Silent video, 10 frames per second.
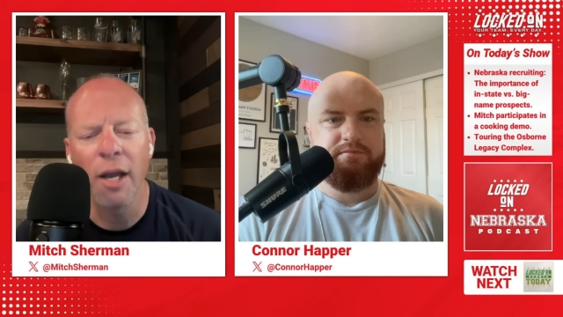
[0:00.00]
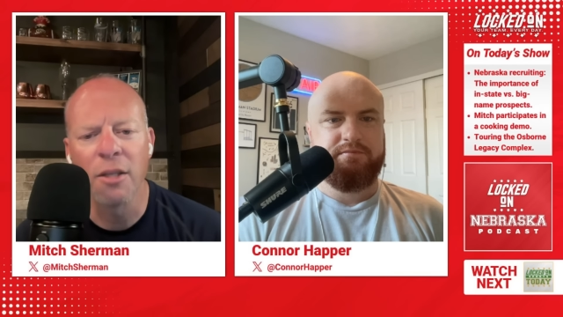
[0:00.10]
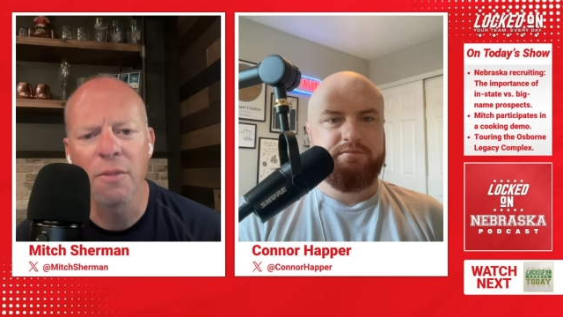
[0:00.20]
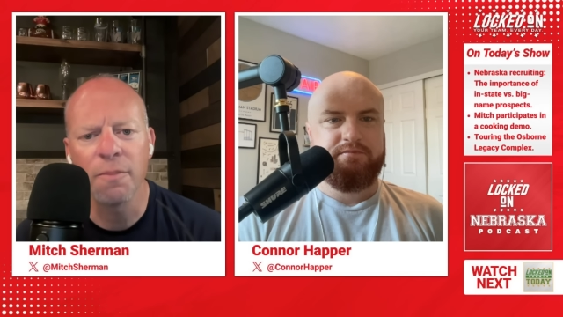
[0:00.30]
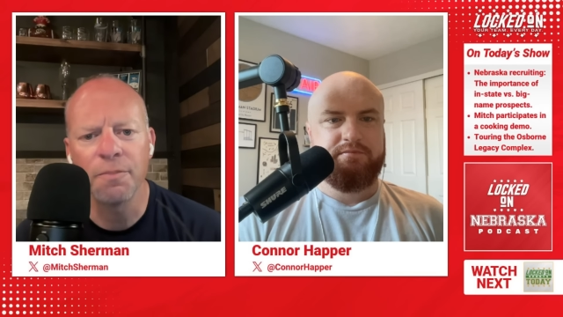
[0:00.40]

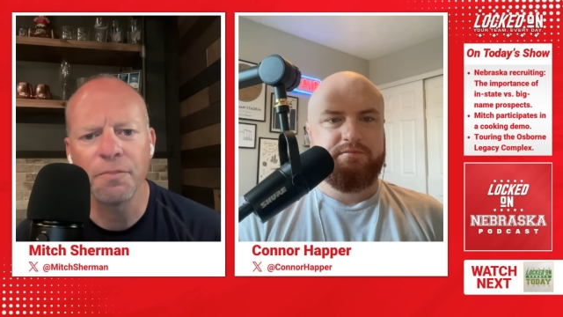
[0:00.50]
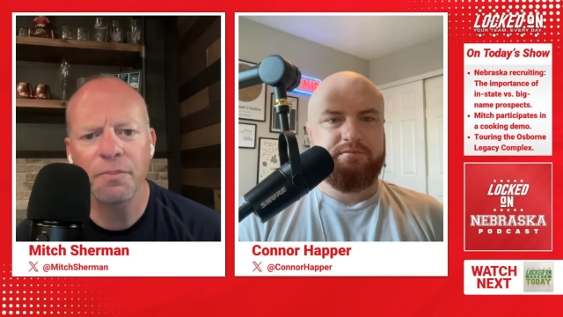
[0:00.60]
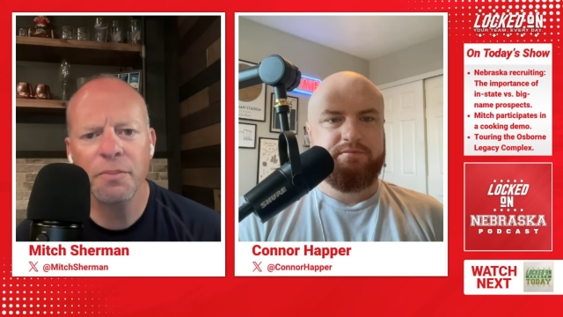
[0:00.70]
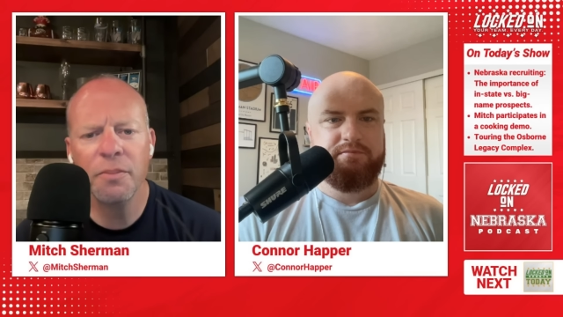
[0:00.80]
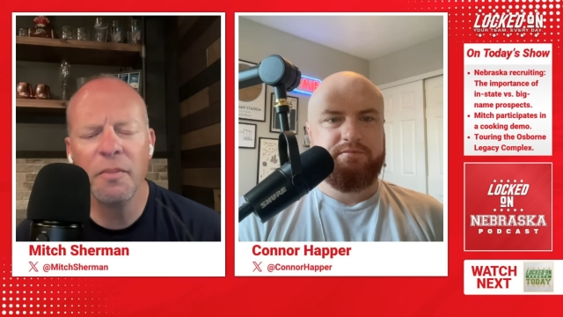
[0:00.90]
Speaker 1: As
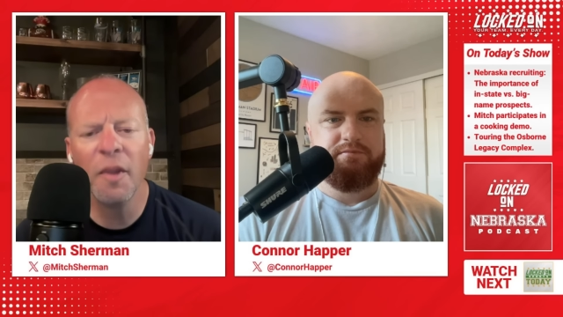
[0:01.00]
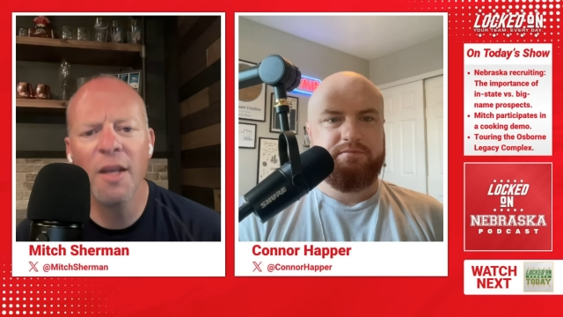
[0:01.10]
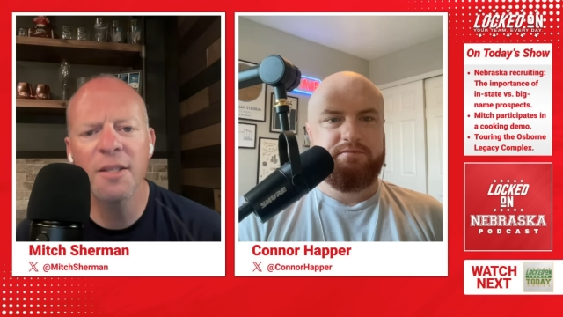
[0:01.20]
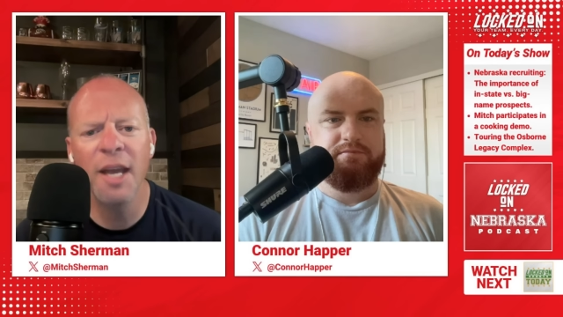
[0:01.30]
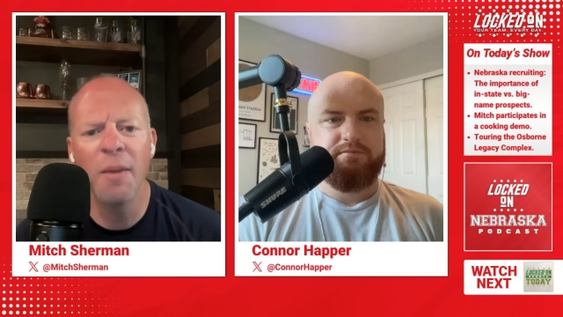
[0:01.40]

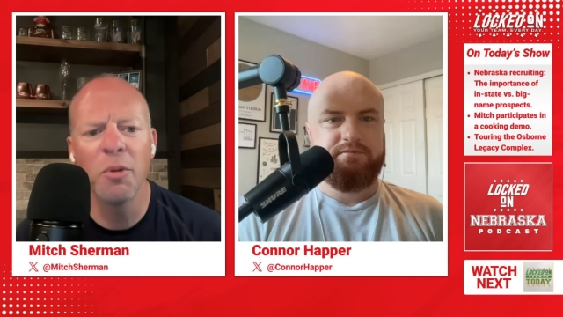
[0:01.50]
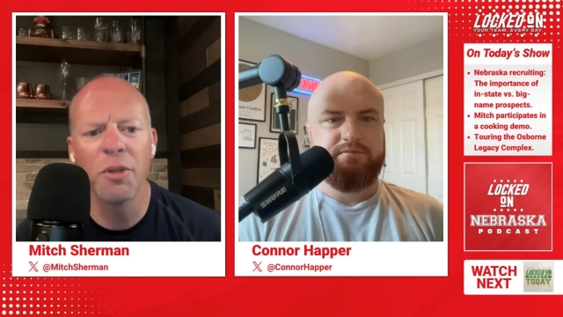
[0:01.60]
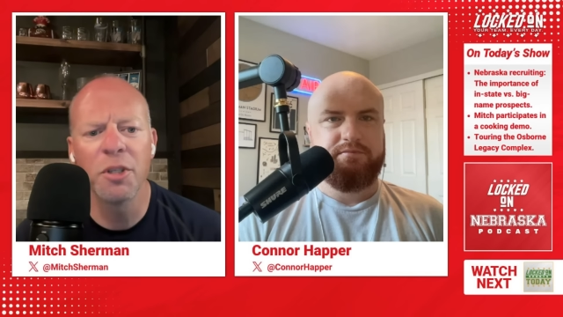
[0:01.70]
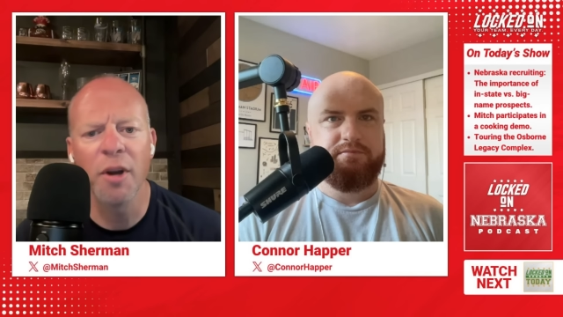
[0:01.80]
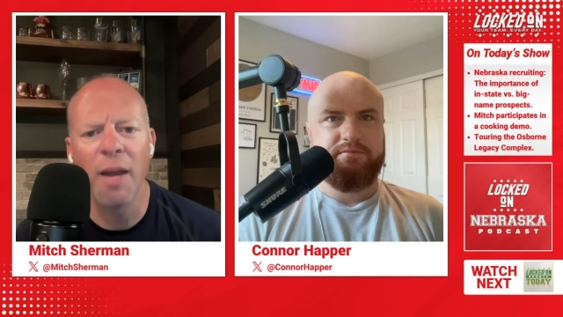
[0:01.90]
as Campbell
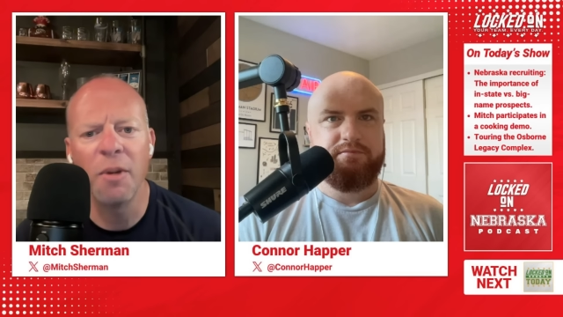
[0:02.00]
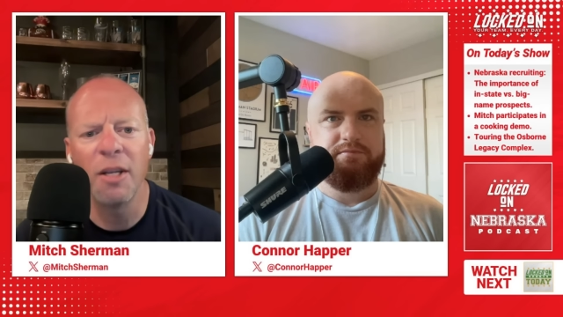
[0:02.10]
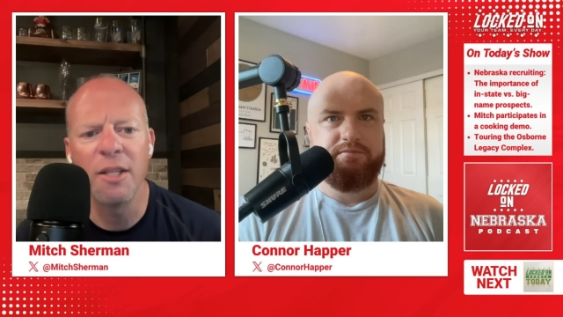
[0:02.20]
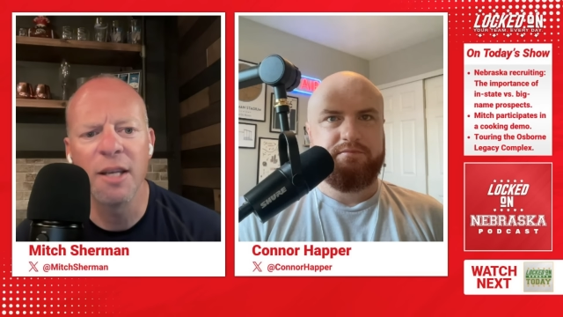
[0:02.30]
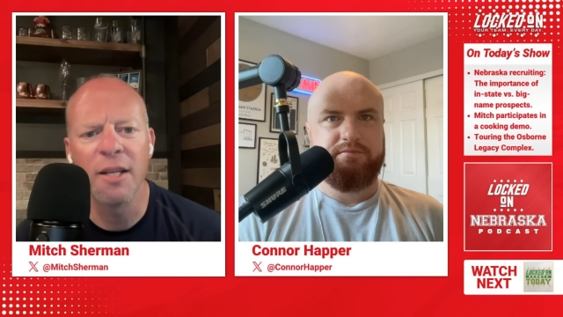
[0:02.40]
described it,
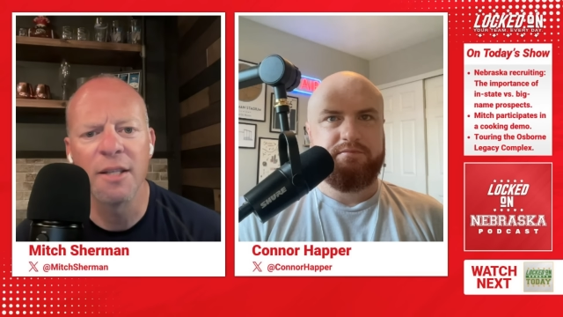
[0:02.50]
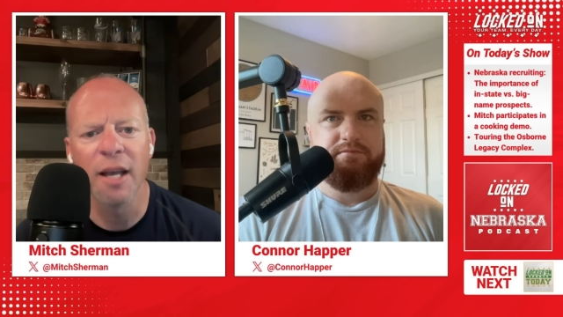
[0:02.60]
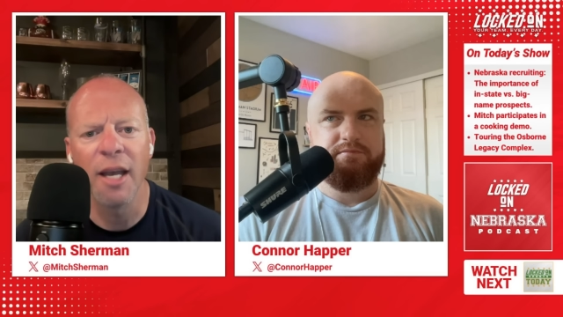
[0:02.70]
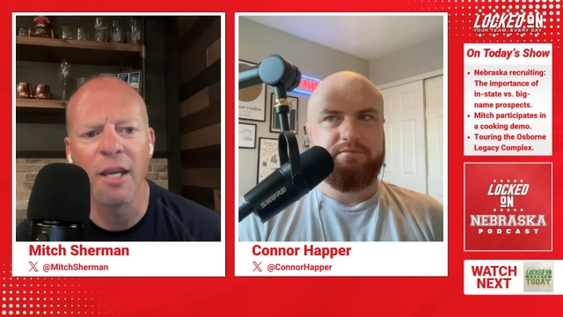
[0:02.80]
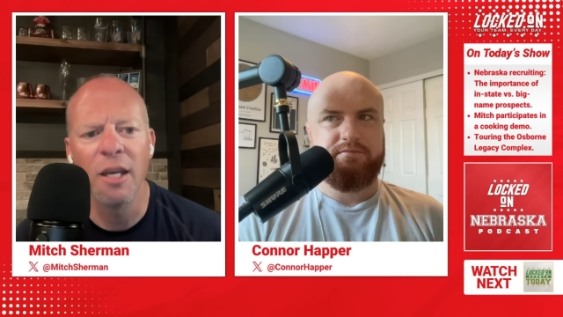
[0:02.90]
he said it's
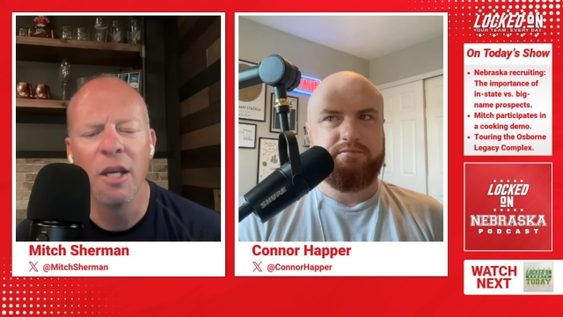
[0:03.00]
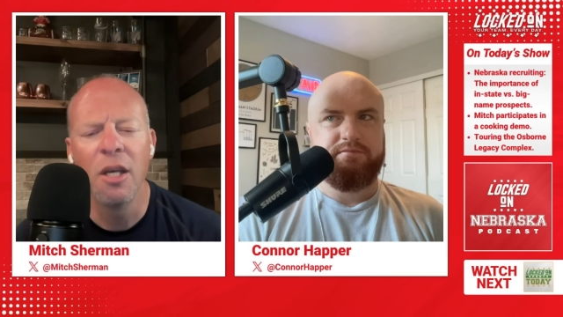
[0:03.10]
like